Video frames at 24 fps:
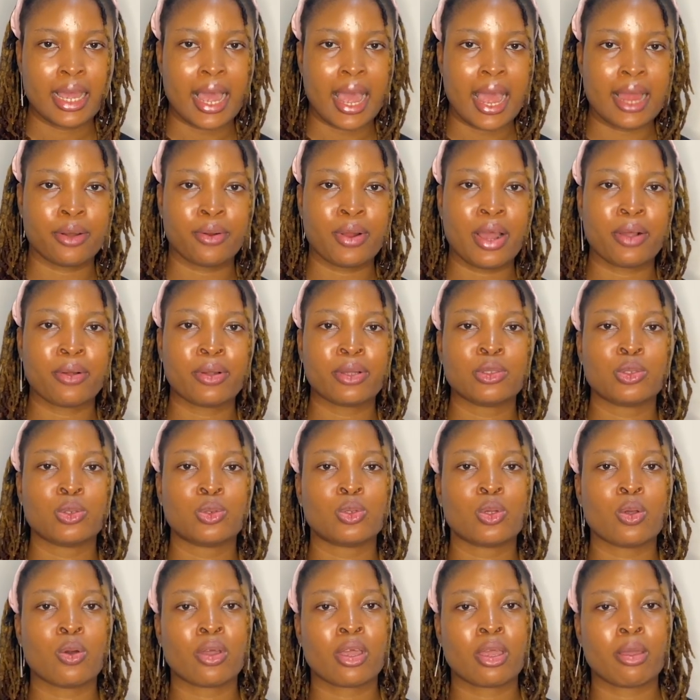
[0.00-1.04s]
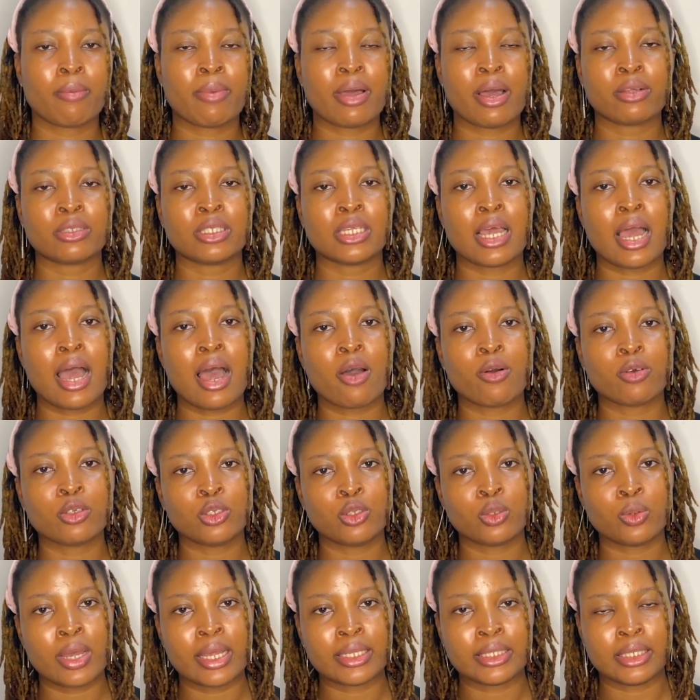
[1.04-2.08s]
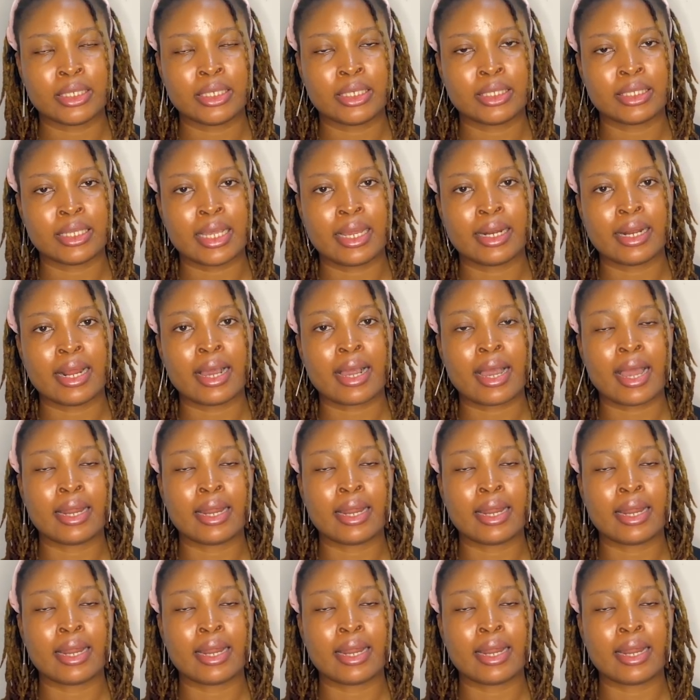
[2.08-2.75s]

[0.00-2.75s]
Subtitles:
and we are going to talk about how you as a designer